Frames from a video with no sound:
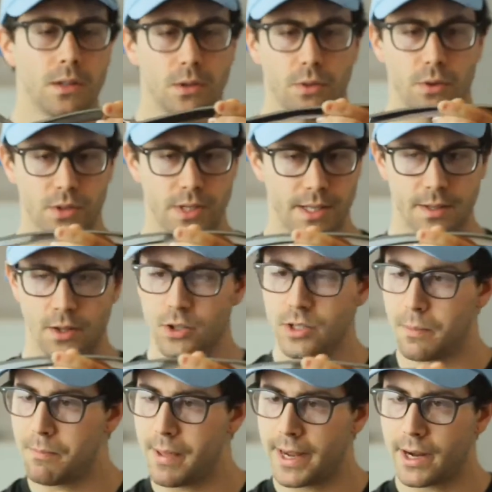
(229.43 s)
So there's
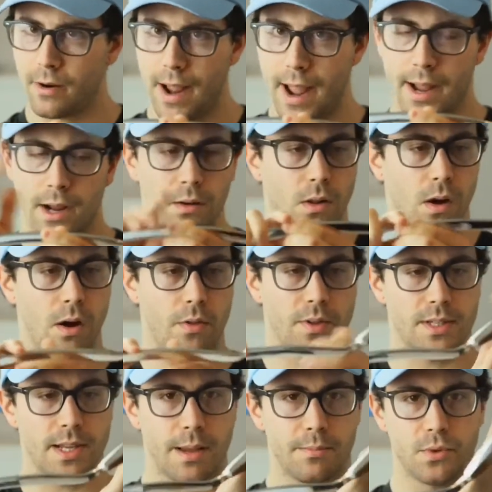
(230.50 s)
a bigger angle on
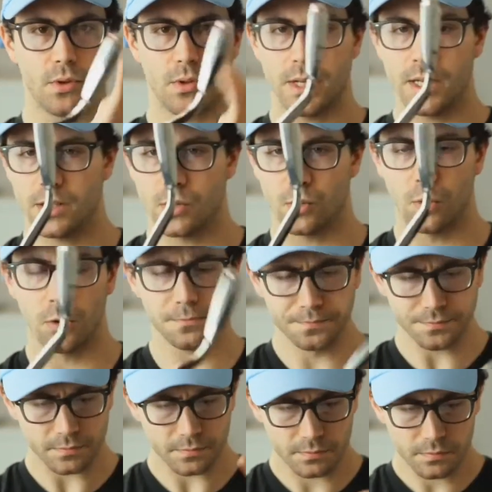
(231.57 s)
this M2T tool,
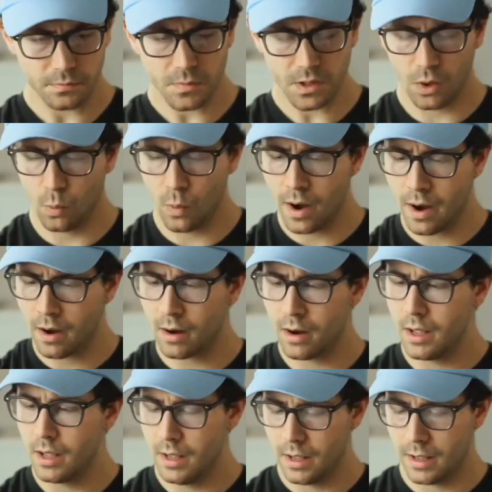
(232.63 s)
where
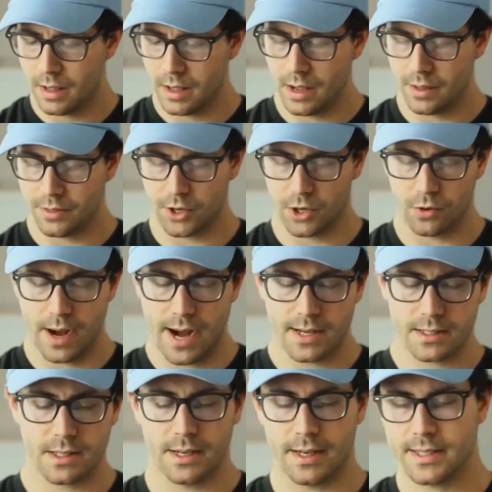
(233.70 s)
the
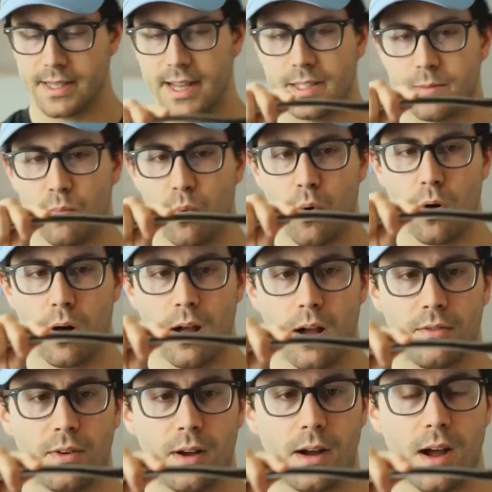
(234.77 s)
Graston it's more
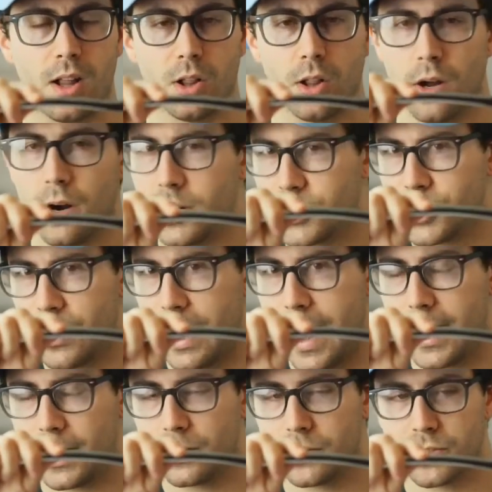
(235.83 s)
of a larger
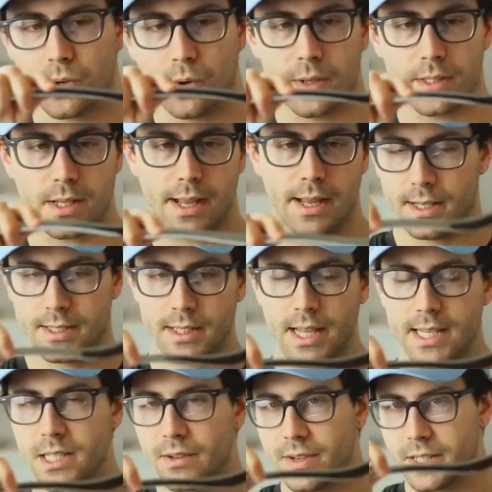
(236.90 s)
angle, so it's
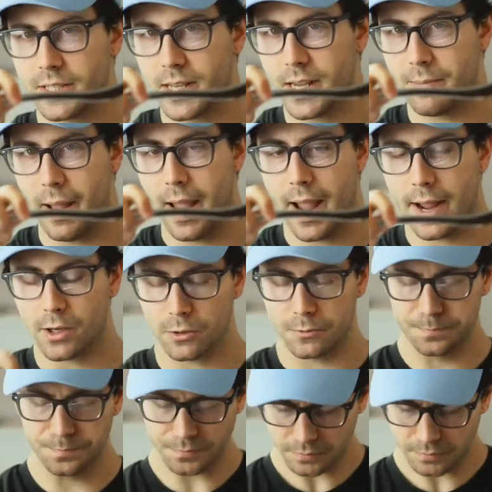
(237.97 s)
less of a steep angle.